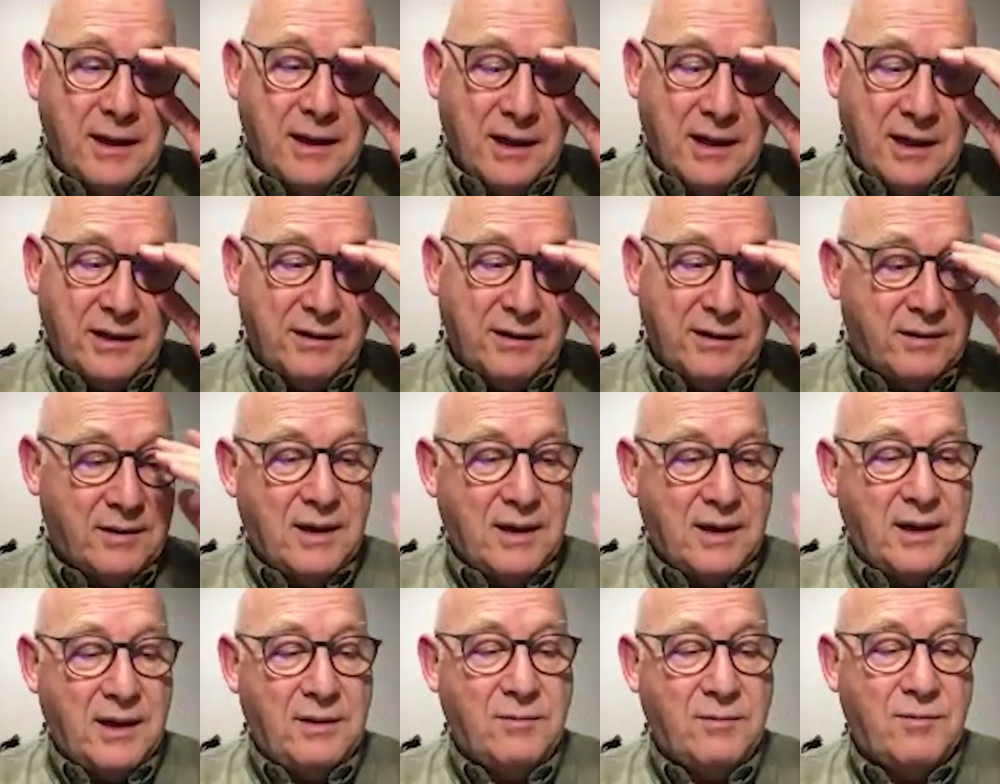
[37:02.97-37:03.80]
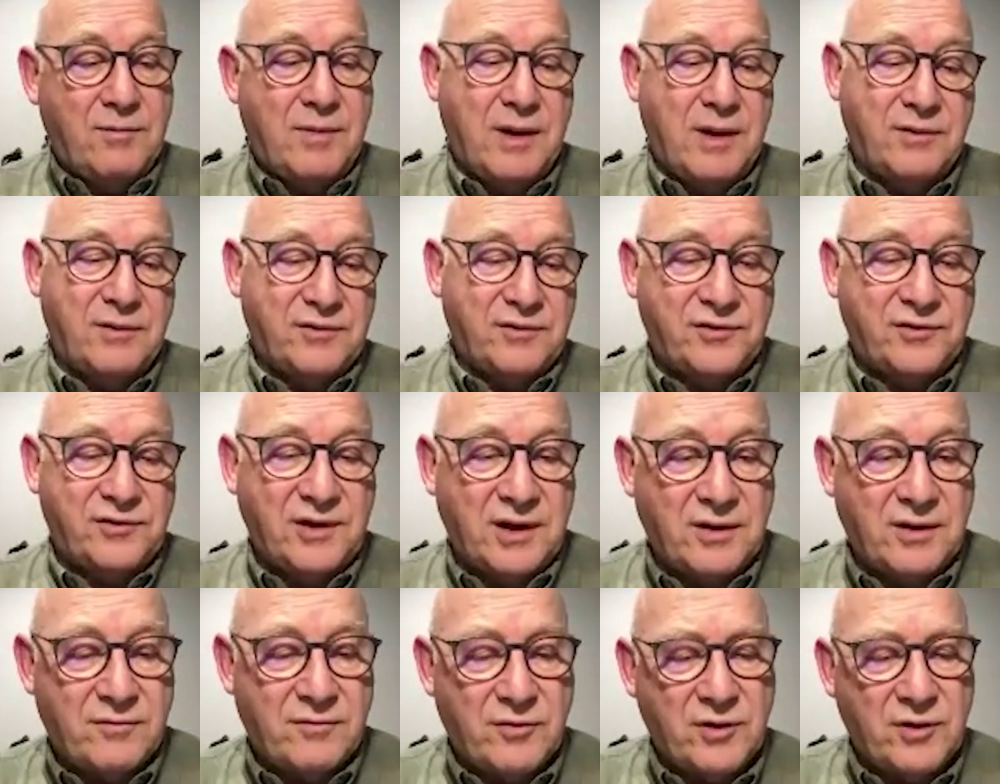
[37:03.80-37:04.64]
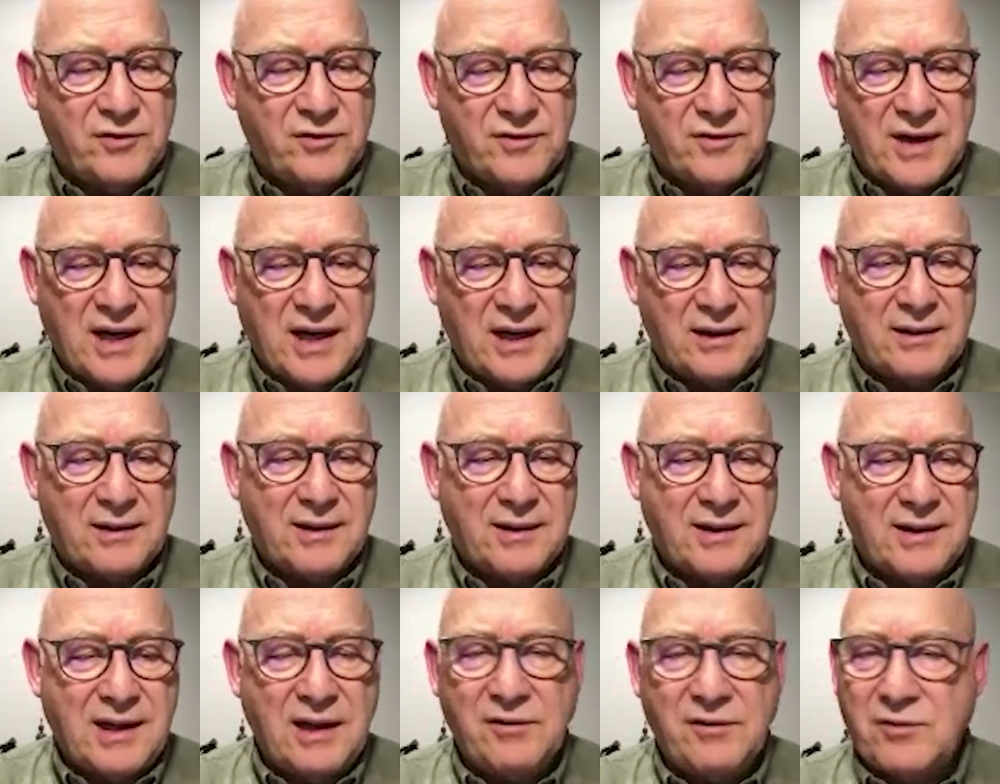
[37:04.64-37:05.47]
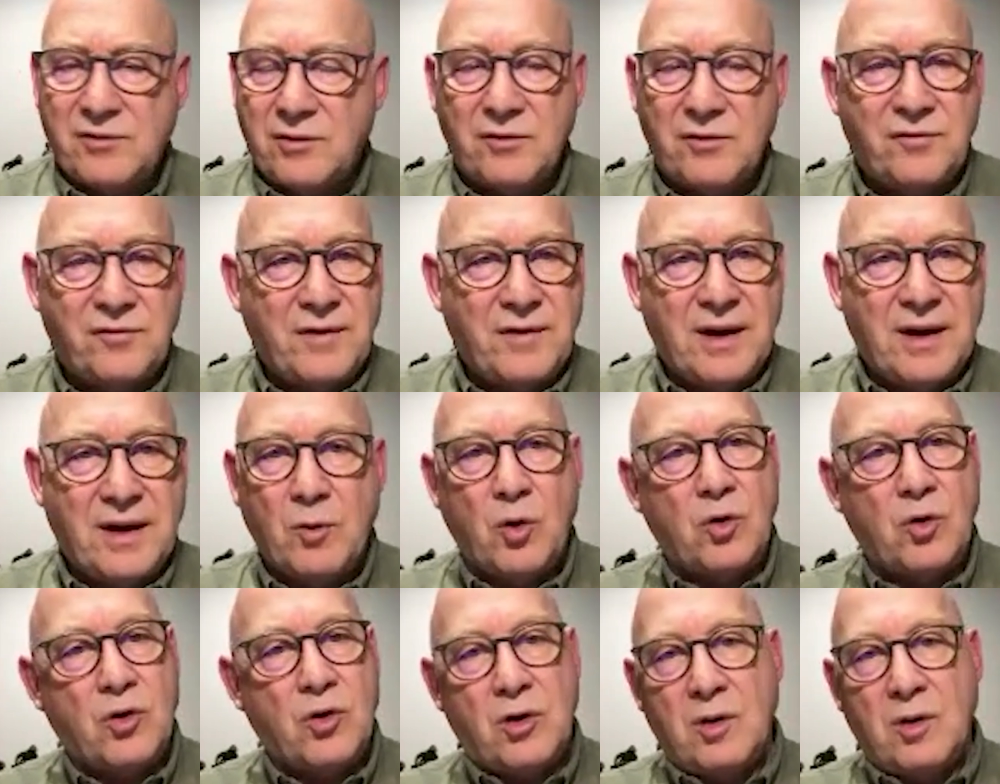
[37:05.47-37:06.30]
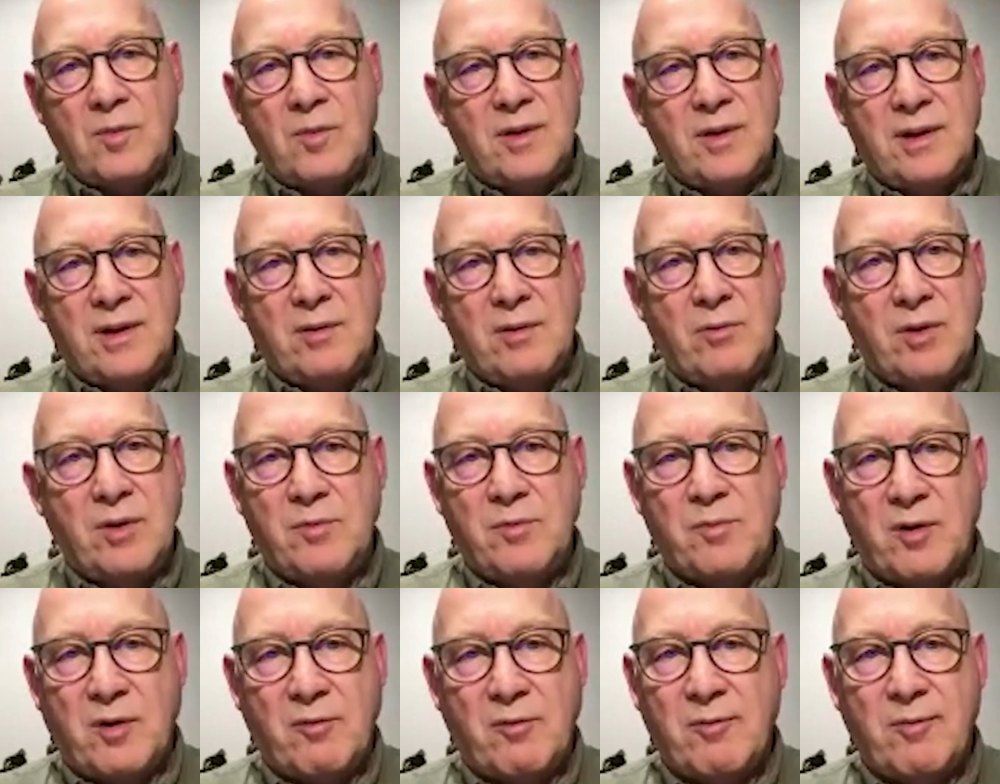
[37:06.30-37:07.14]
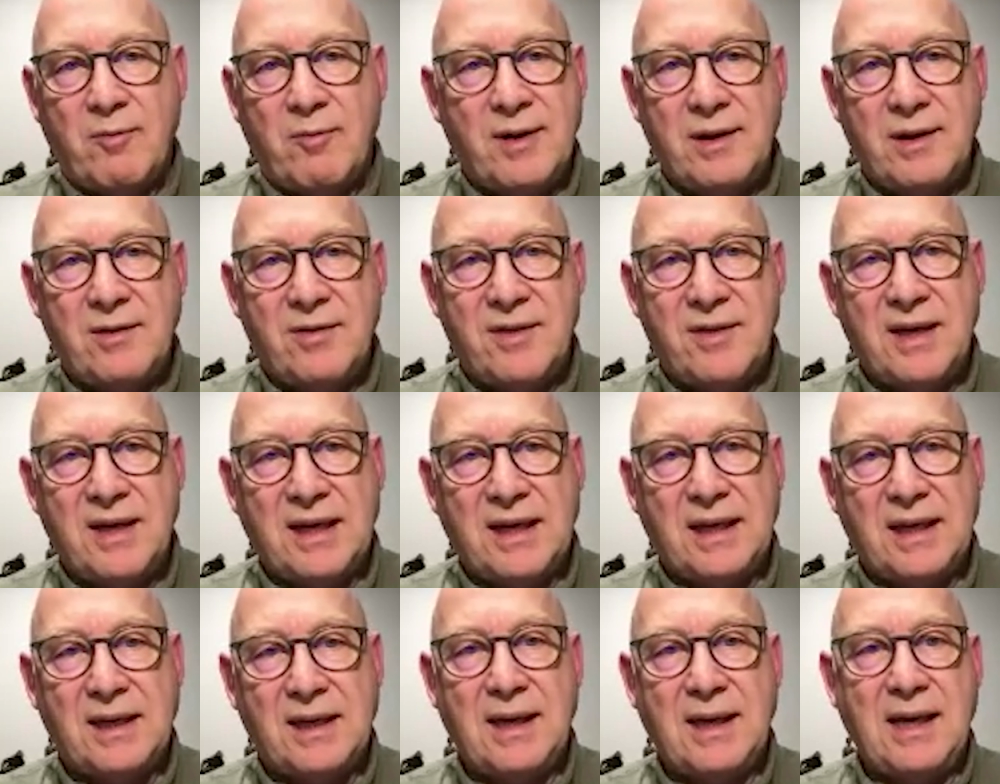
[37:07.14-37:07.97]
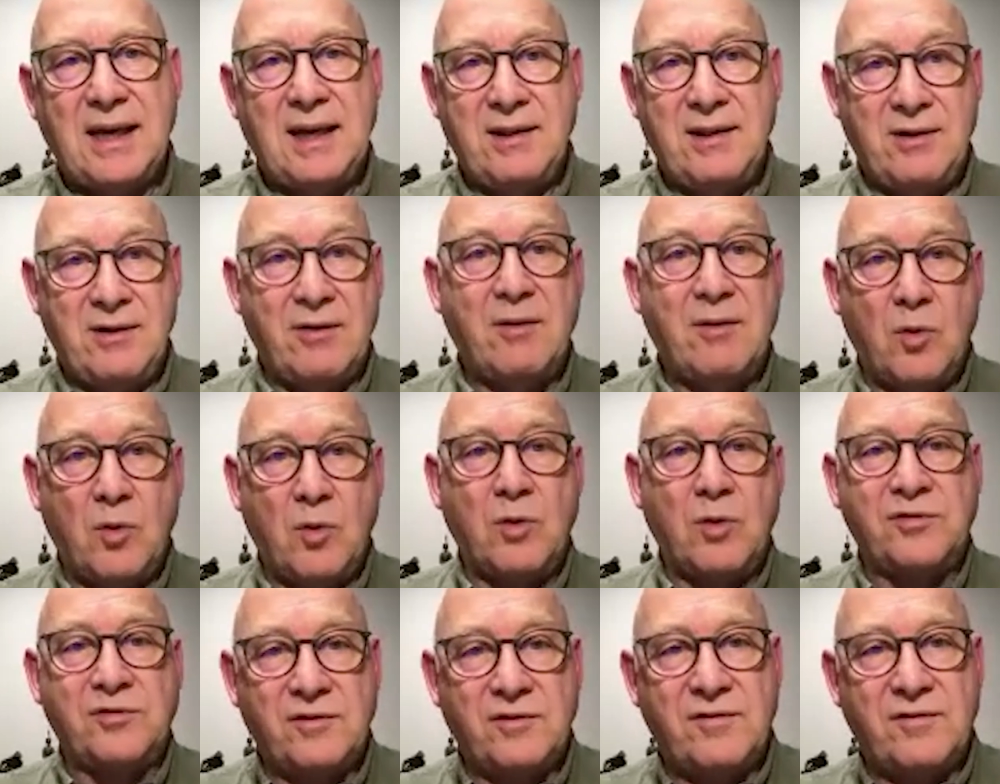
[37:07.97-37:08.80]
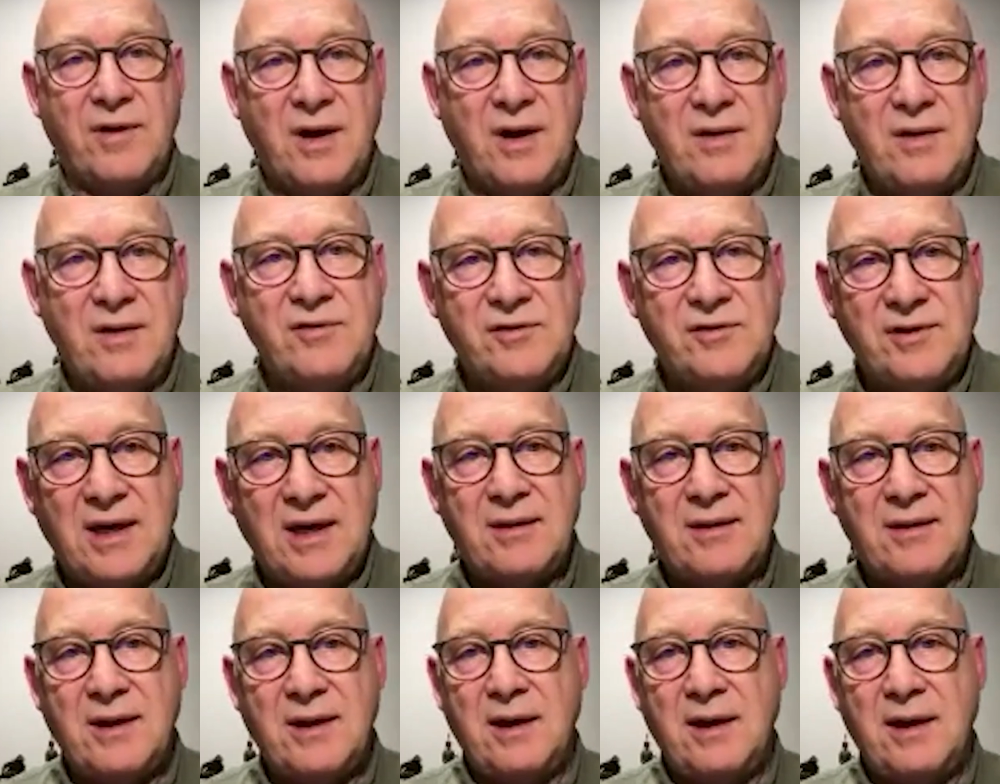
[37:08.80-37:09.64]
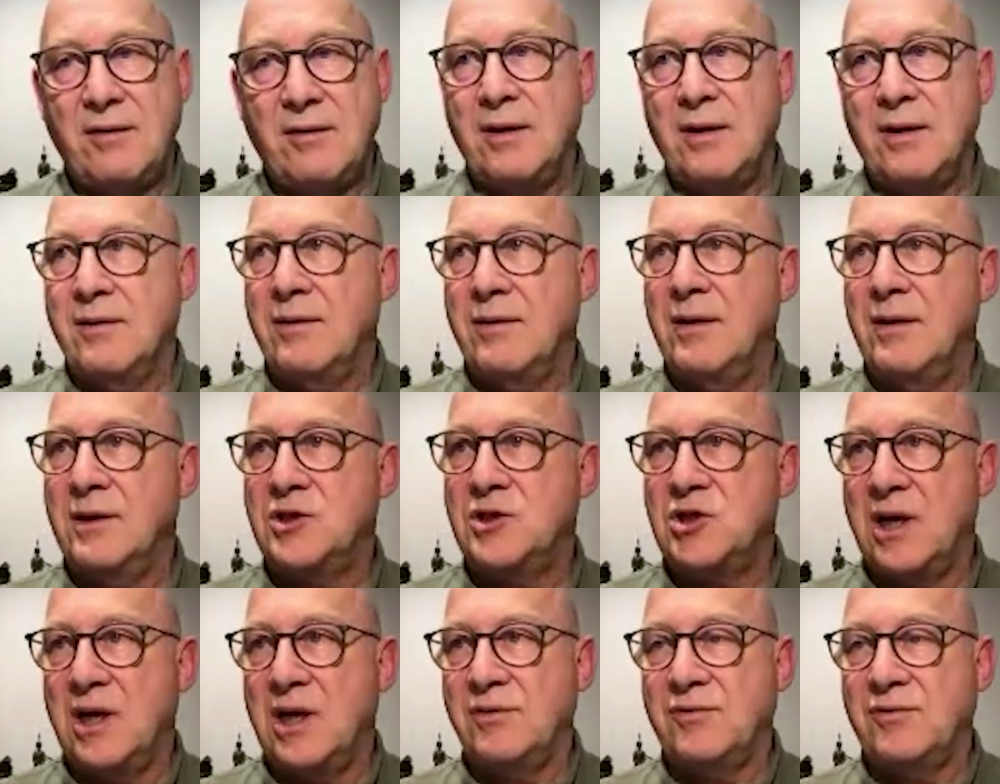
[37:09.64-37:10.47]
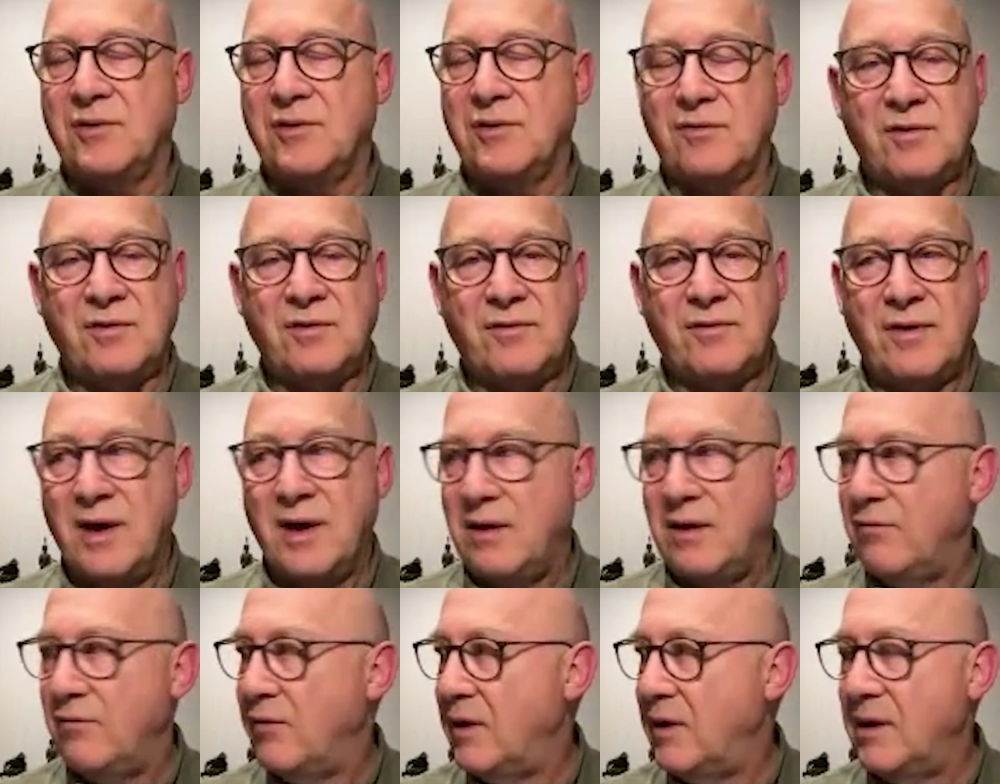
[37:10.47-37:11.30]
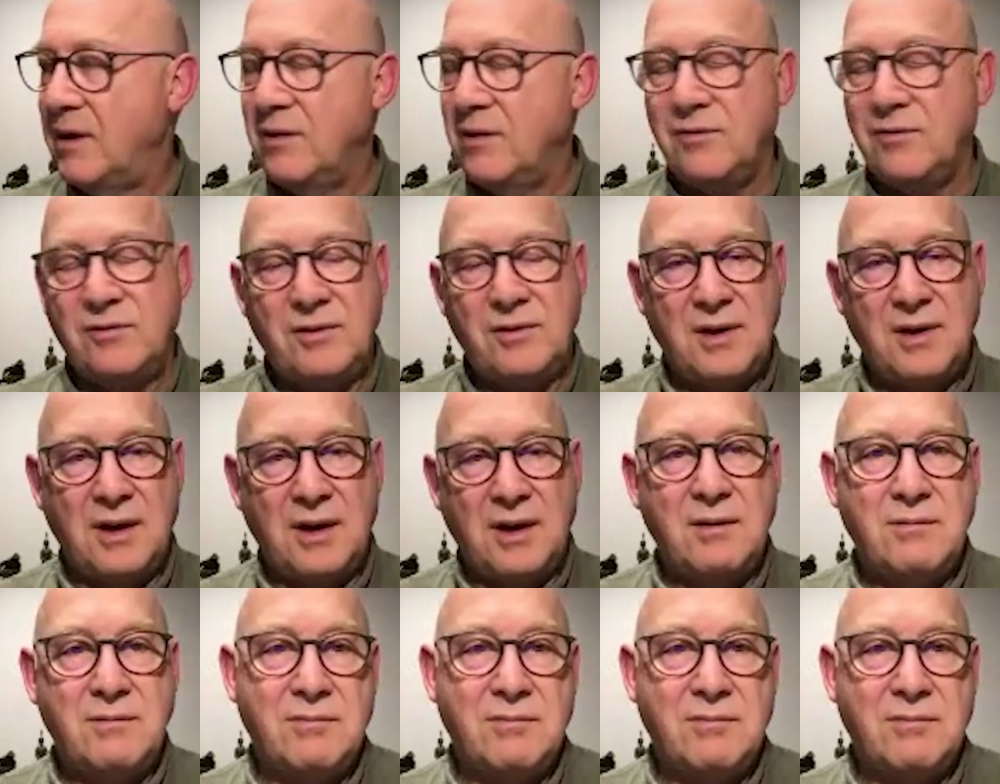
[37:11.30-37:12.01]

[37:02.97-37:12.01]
Yeah, and as I said at the very start, cancer is far more common than we probably think, and there are more survivors out there, and the chance of survival is